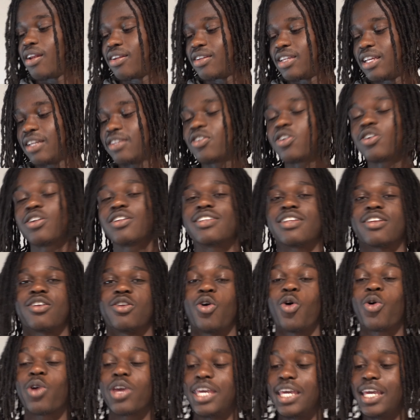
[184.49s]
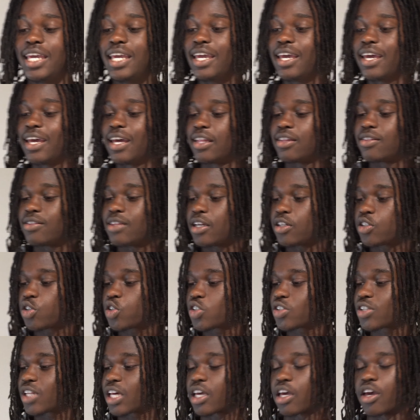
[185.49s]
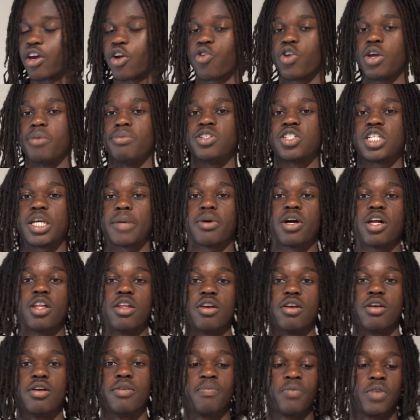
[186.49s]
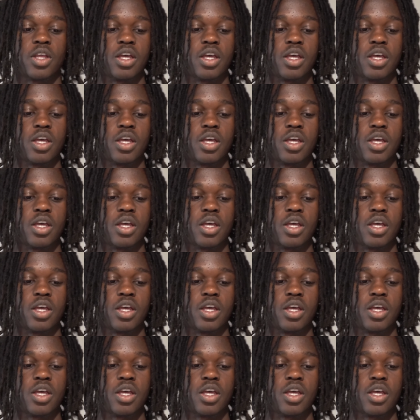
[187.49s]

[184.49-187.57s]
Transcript: they turn low-key, they turn to like a creamy type color.